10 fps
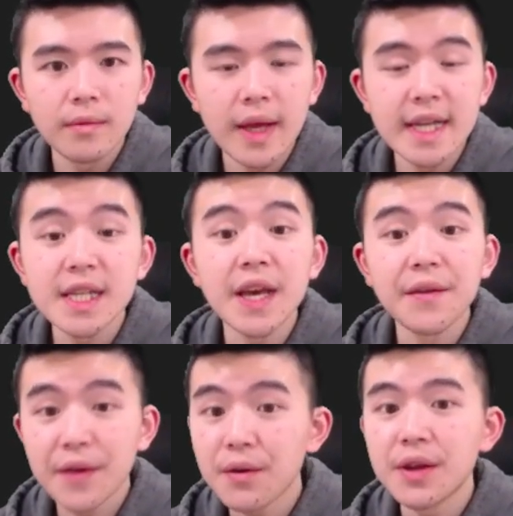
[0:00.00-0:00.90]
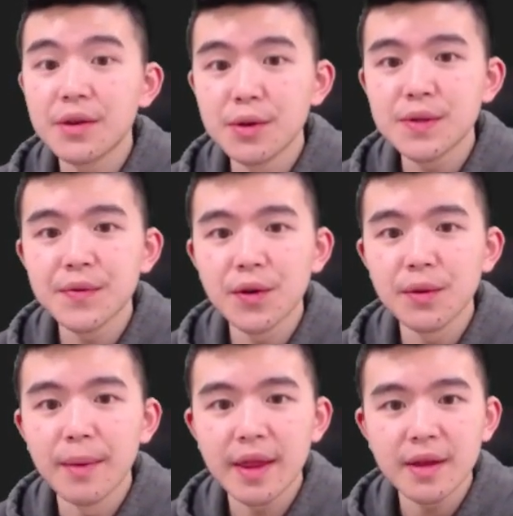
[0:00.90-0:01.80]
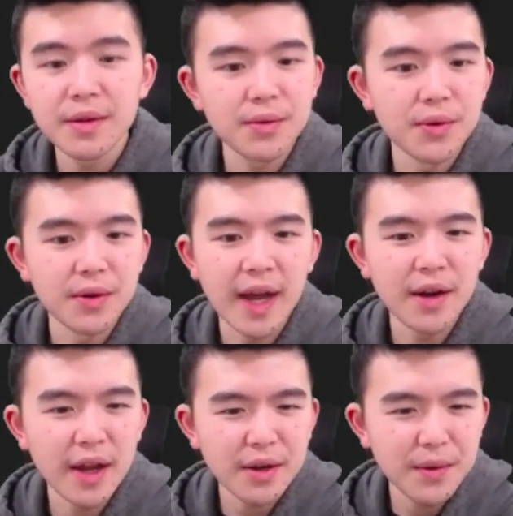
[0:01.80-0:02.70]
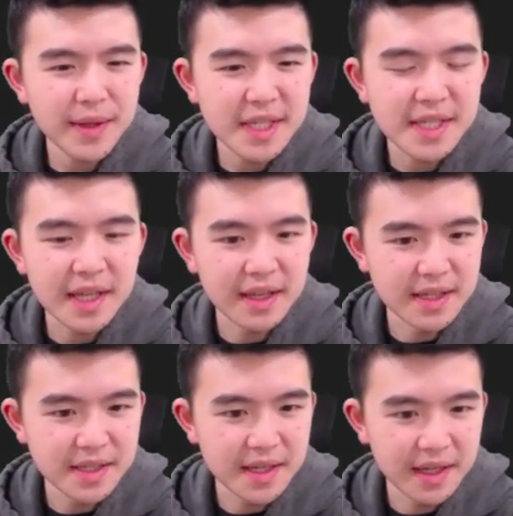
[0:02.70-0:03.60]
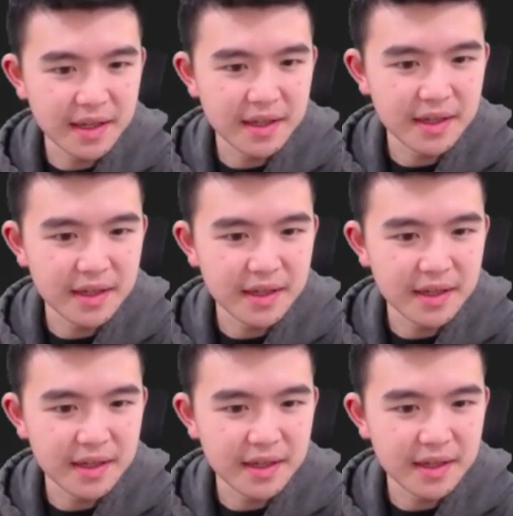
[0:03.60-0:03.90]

It is a very useful method, or I, I don't know what this thing is, like a